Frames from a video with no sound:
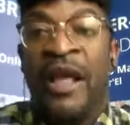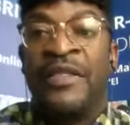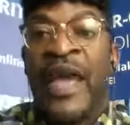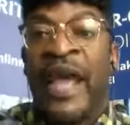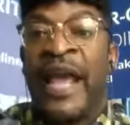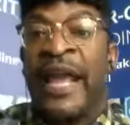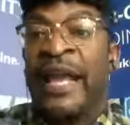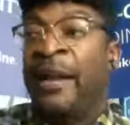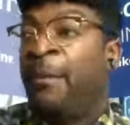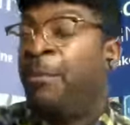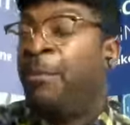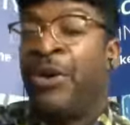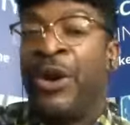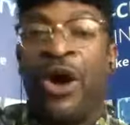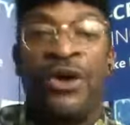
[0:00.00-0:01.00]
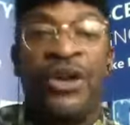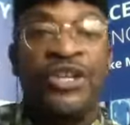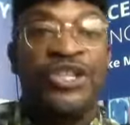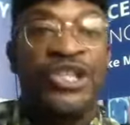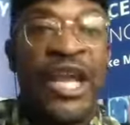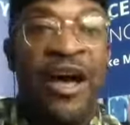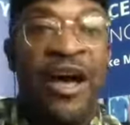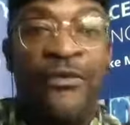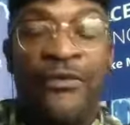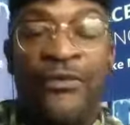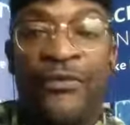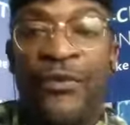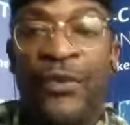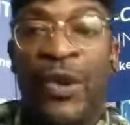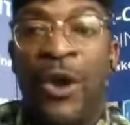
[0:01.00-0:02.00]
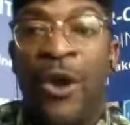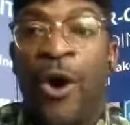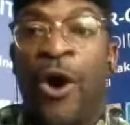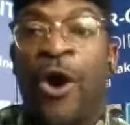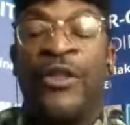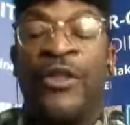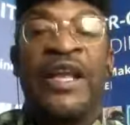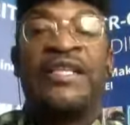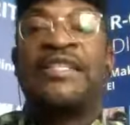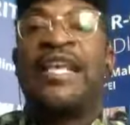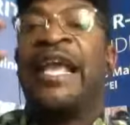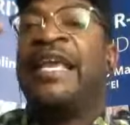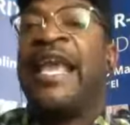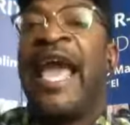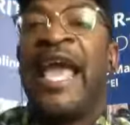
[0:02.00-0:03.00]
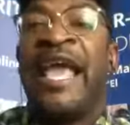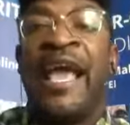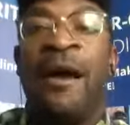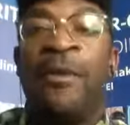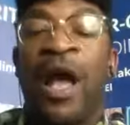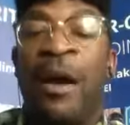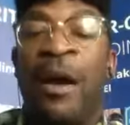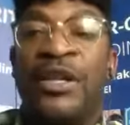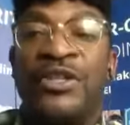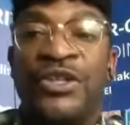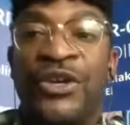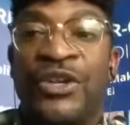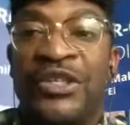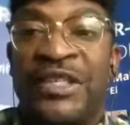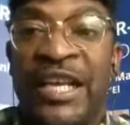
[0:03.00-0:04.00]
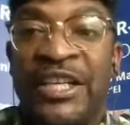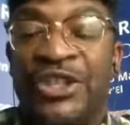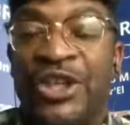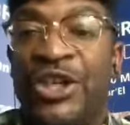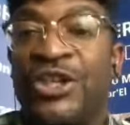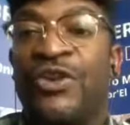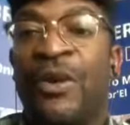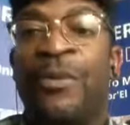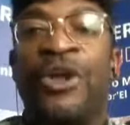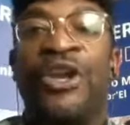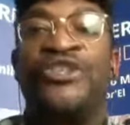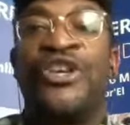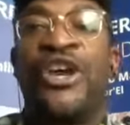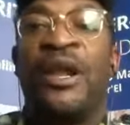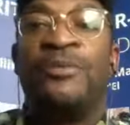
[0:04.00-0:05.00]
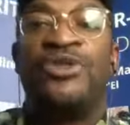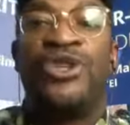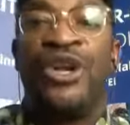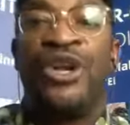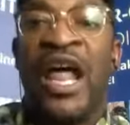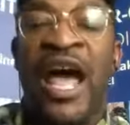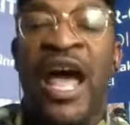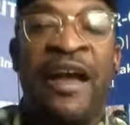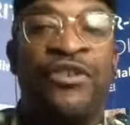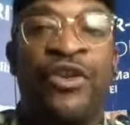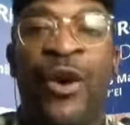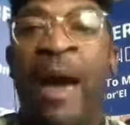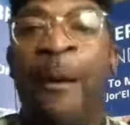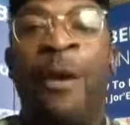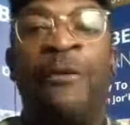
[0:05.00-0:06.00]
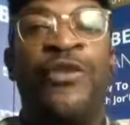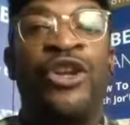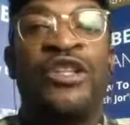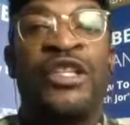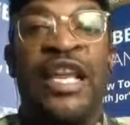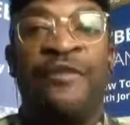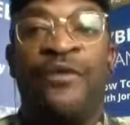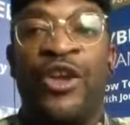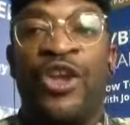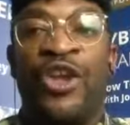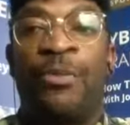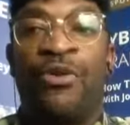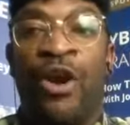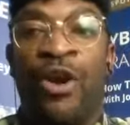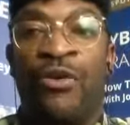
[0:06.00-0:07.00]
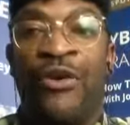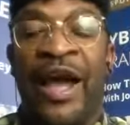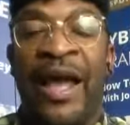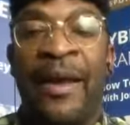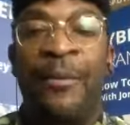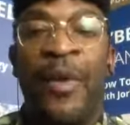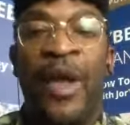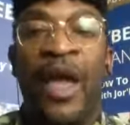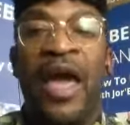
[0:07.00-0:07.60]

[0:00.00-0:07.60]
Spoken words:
They put it on the shelf, or they say, yeah, I'm coming to your sessions, or I'm going to turn up to your lives, or however you're delivering your program,